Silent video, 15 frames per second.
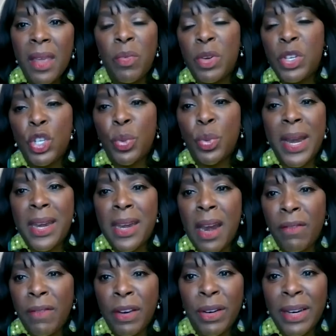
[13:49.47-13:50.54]
which threatened
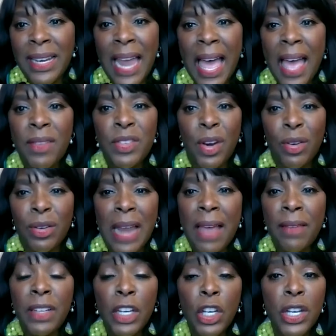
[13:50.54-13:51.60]
our very lives, our
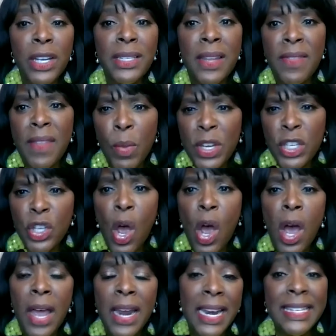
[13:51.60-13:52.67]
livelihoods, and then we
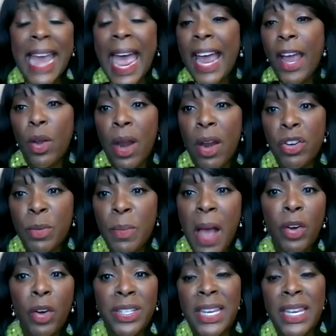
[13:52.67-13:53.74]
saw an attack on our
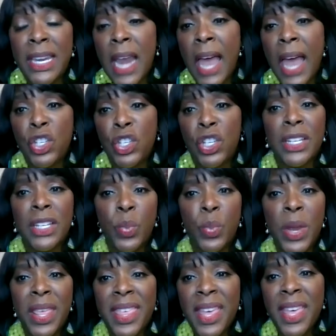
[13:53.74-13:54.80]
democracy, not
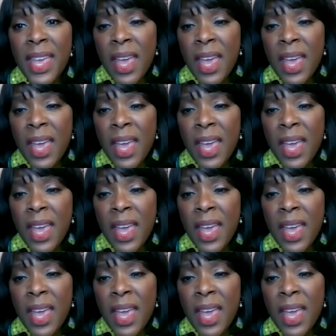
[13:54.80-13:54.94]
just with,